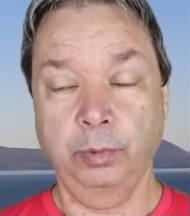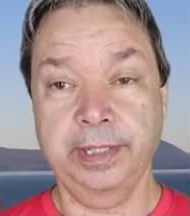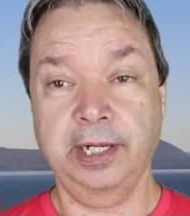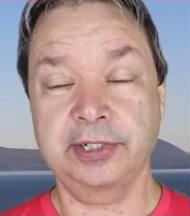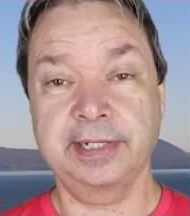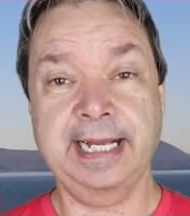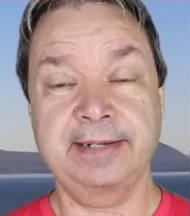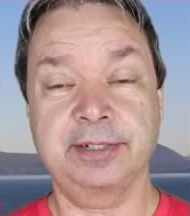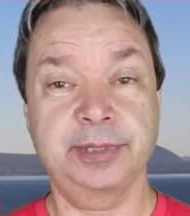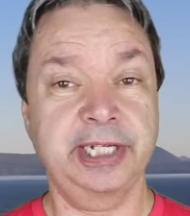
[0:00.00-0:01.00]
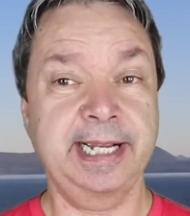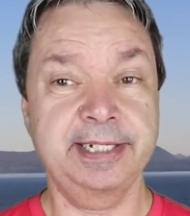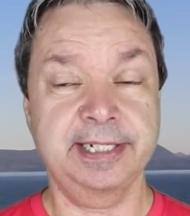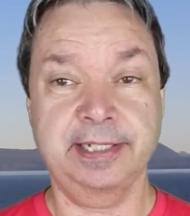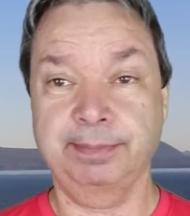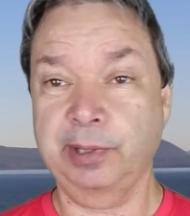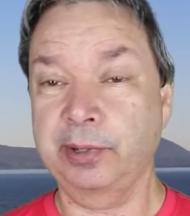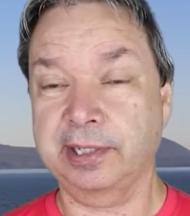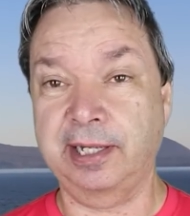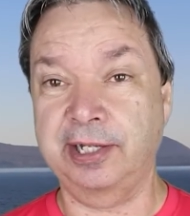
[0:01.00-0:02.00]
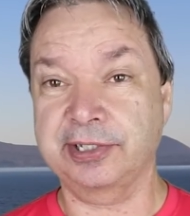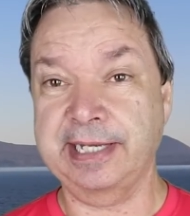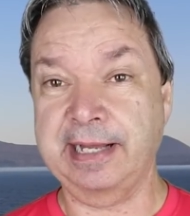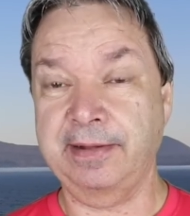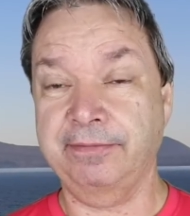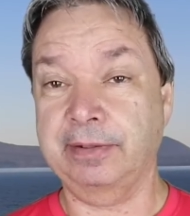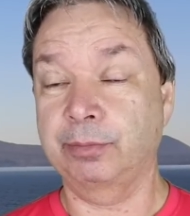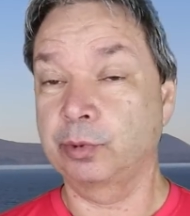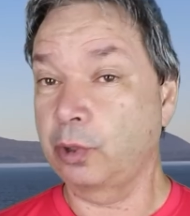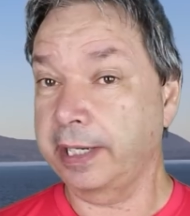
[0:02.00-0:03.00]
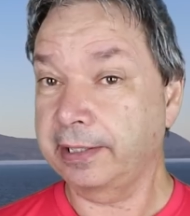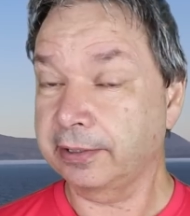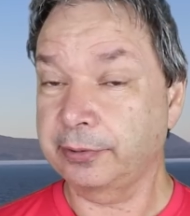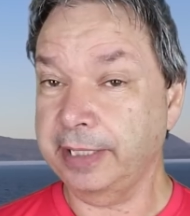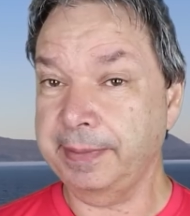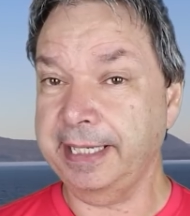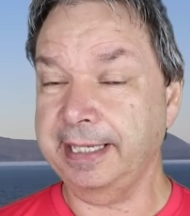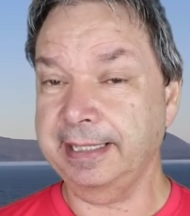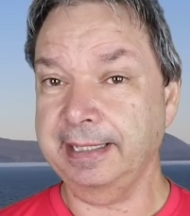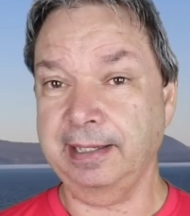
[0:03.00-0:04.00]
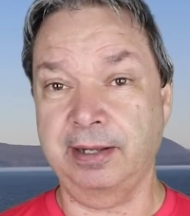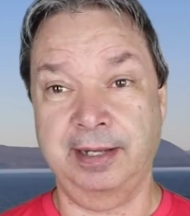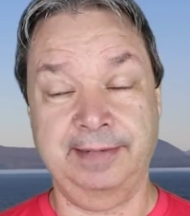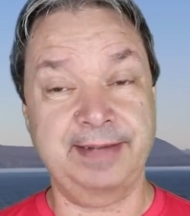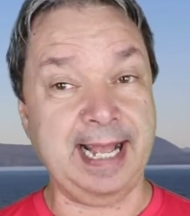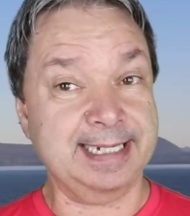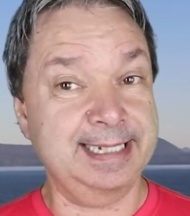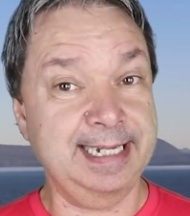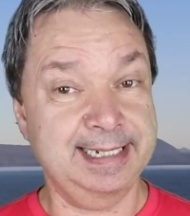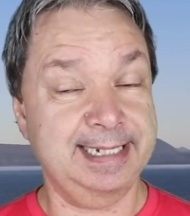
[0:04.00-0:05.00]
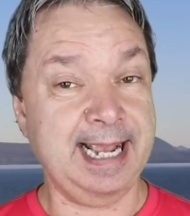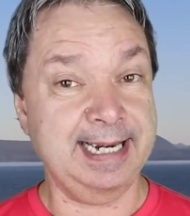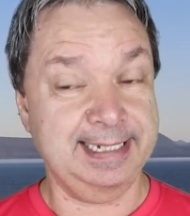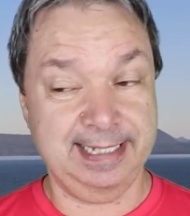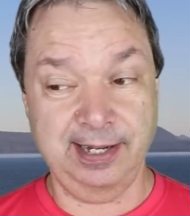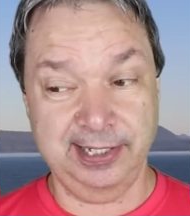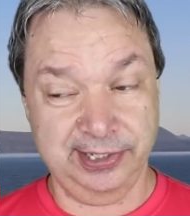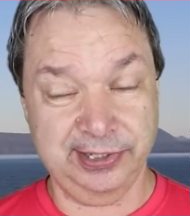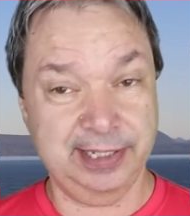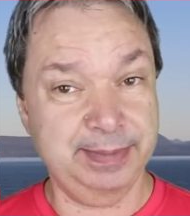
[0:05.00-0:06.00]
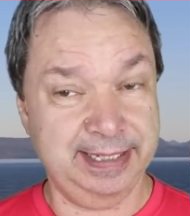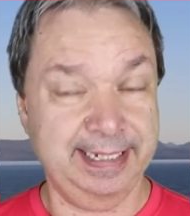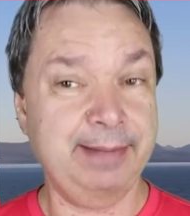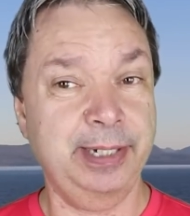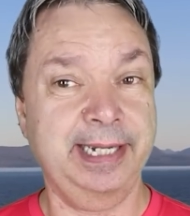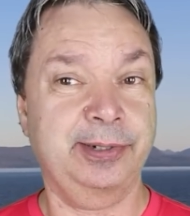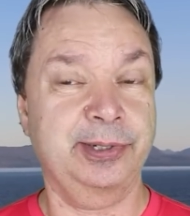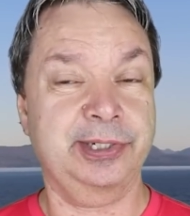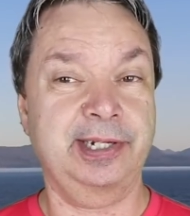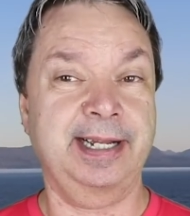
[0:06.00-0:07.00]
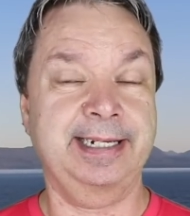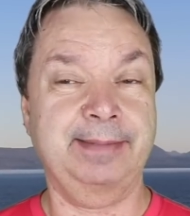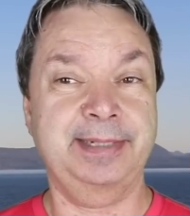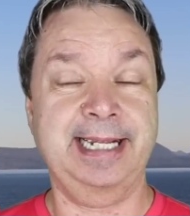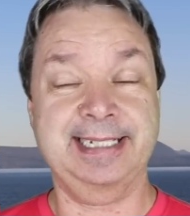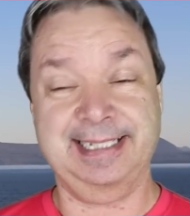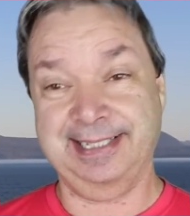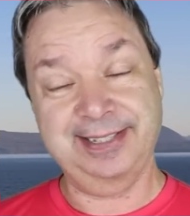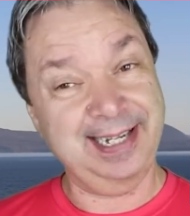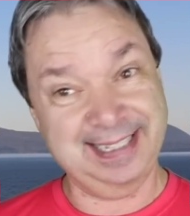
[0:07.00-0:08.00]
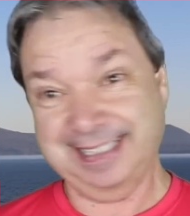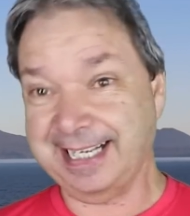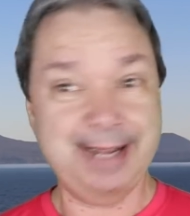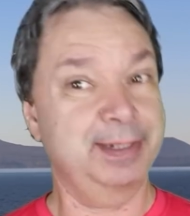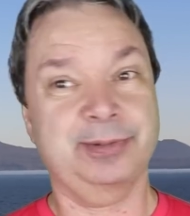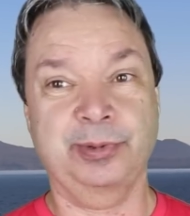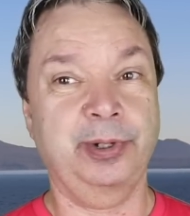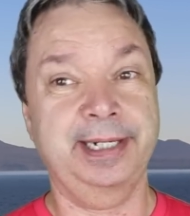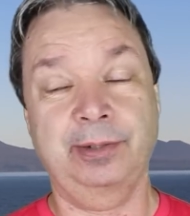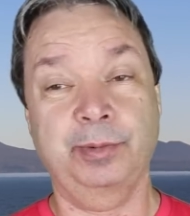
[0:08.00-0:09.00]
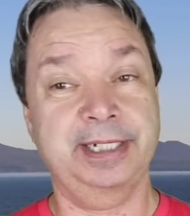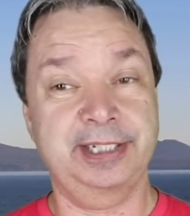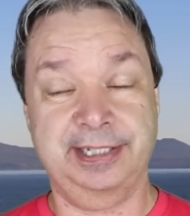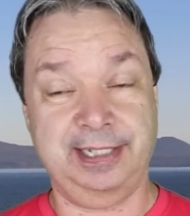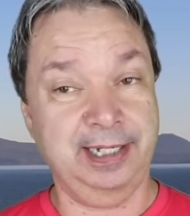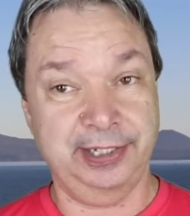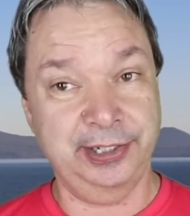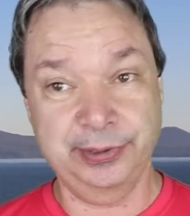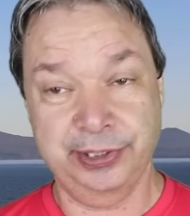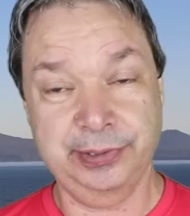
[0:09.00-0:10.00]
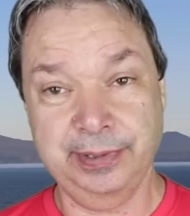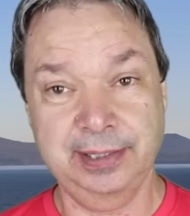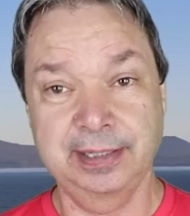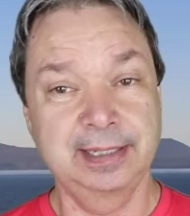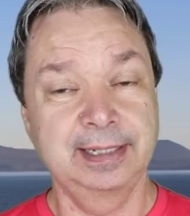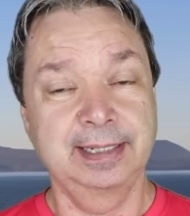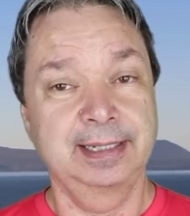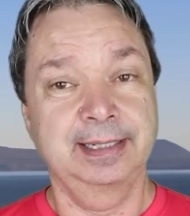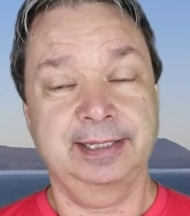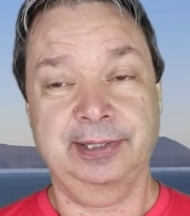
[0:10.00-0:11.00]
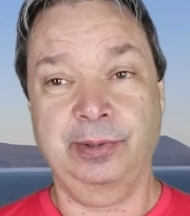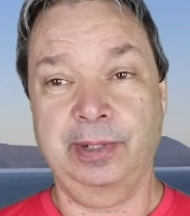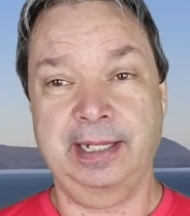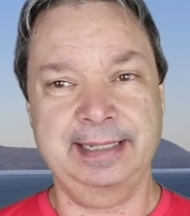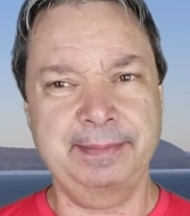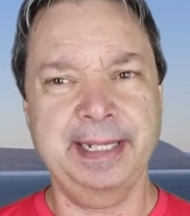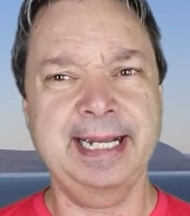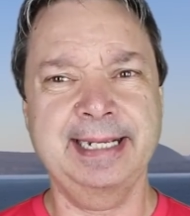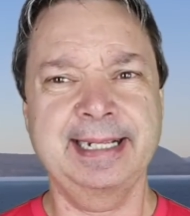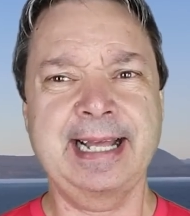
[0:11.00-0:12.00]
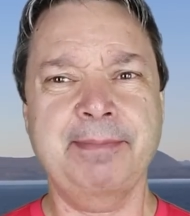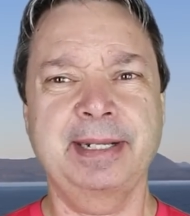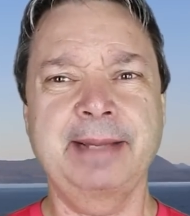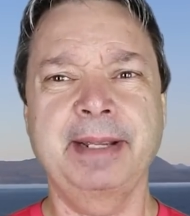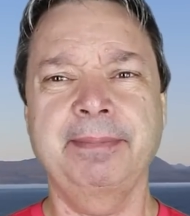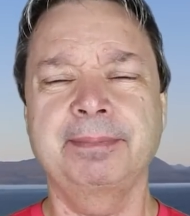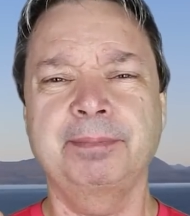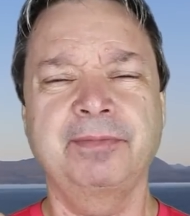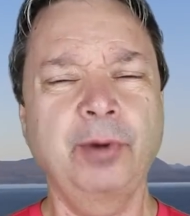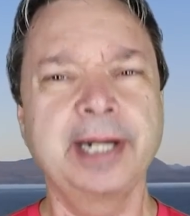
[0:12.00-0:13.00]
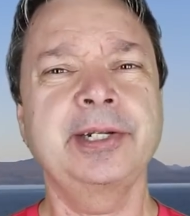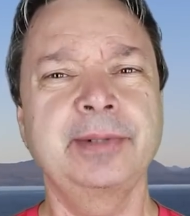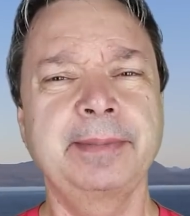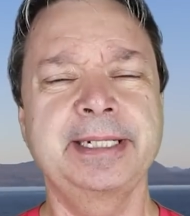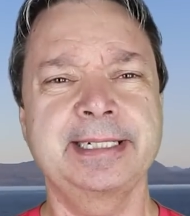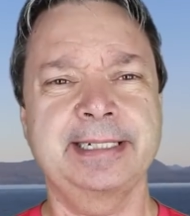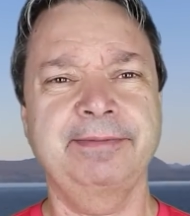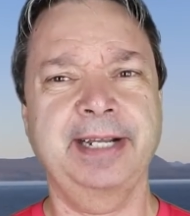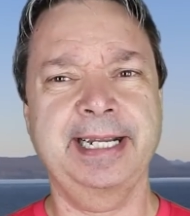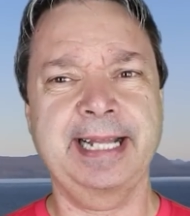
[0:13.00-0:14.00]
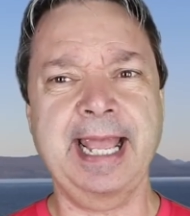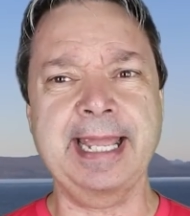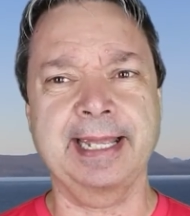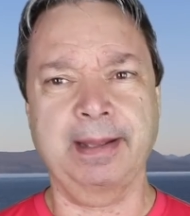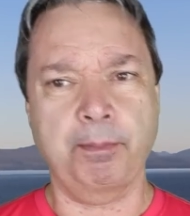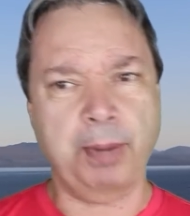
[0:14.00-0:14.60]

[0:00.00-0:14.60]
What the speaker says: We also have some changes to protocols now from Royal Caribbean on vaccine status, and also some Celebrity Cruise Line updates, because they're not the same as Royal, which is unusual. So let me get into that. But before I do, let me just invite you to, hey,